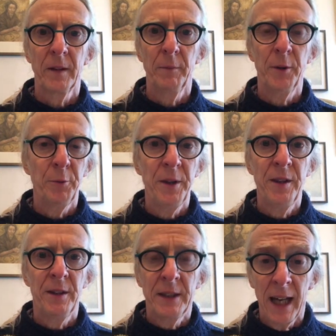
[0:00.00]
but
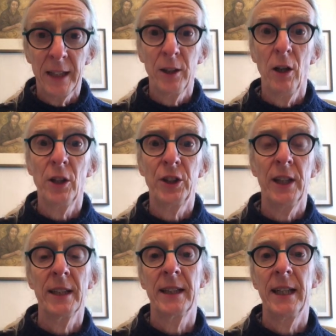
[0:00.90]
with technology
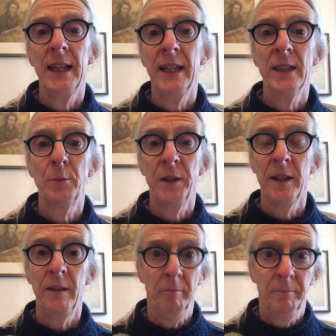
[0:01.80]
as it is,
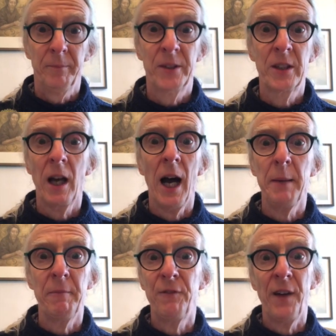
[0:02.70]
with
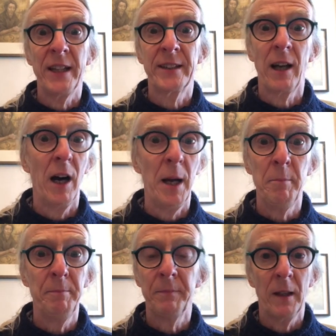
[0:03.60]
Skype,
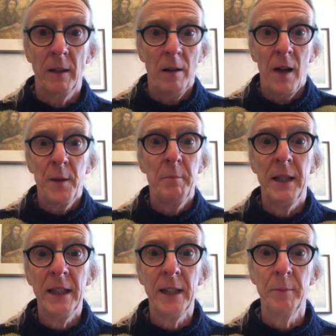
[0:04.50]
FaceTime, other
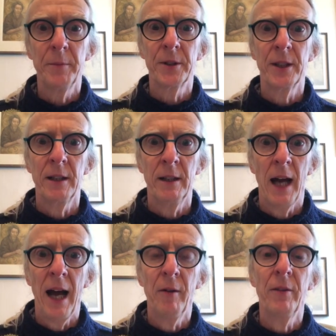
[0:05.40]
mediums that are
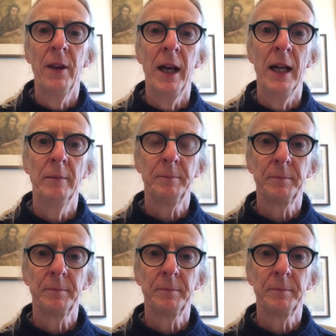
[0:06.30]
out there,